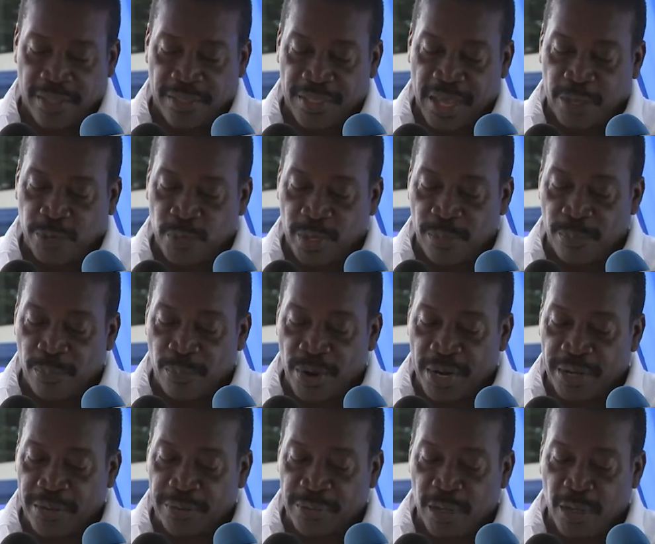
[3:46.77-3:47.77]
that will
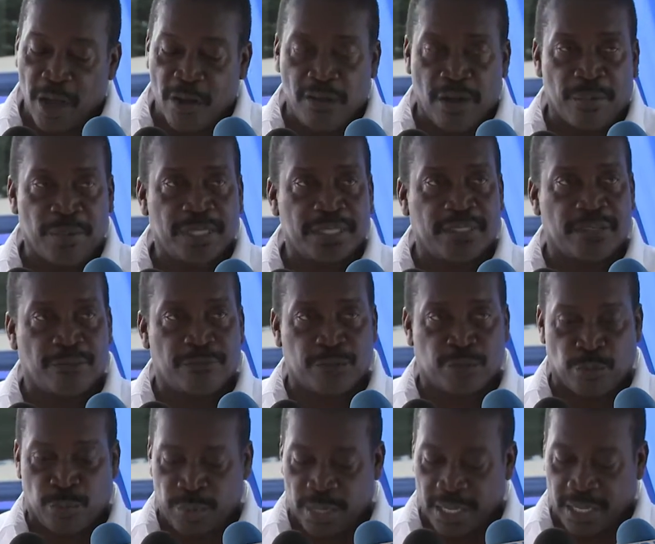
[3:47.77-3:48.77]
bring the government of
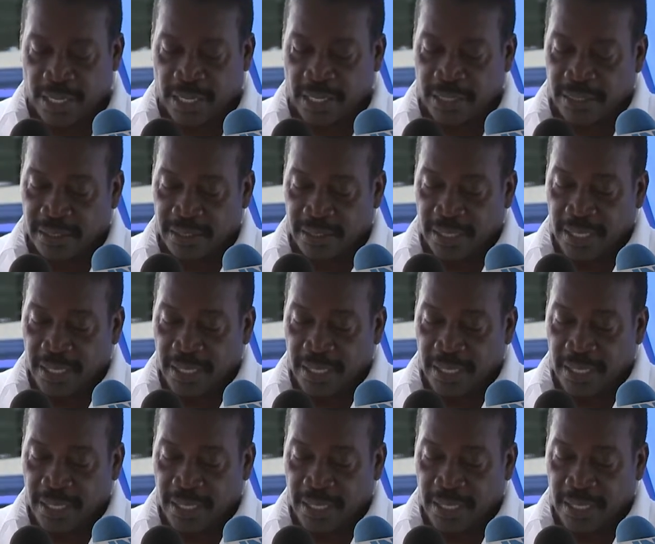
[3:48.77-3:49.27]
Jamaica